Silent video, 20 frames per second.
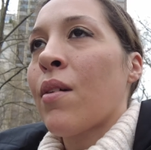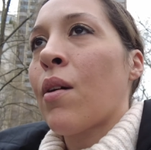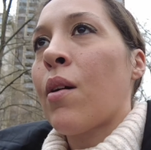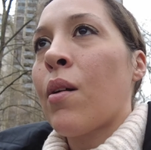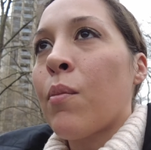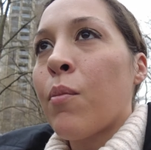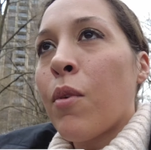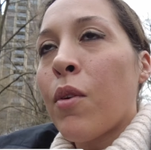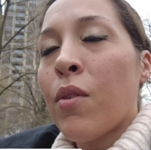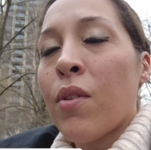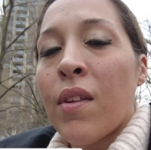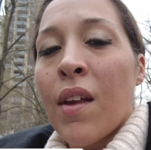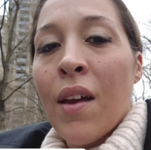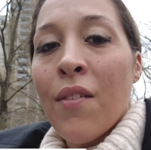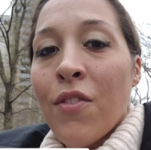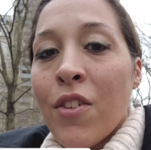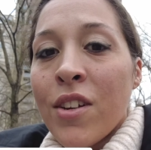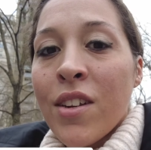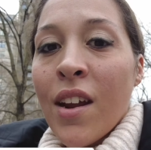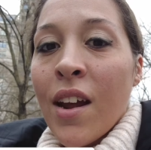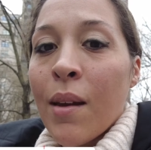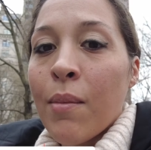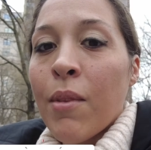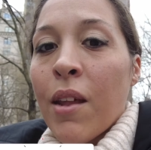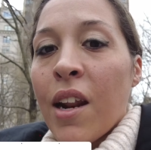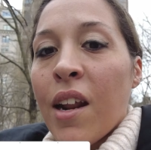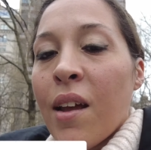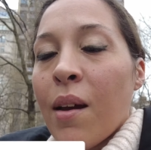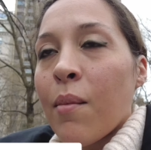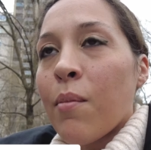Almost every time
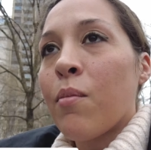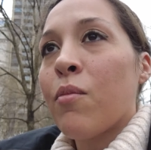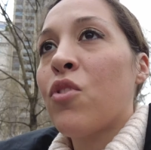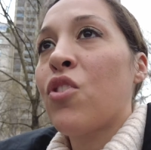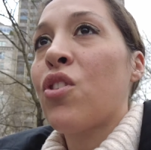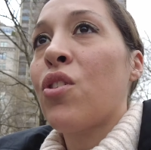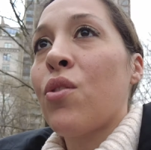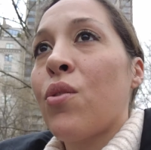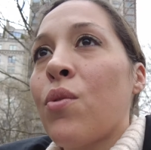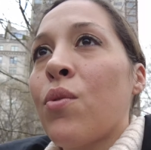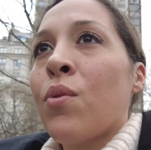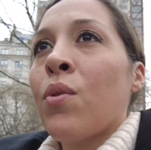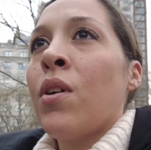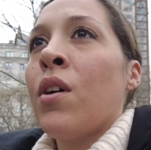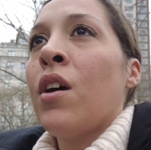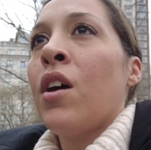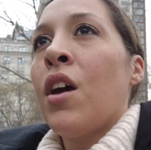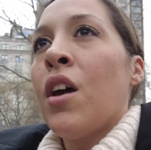that I come to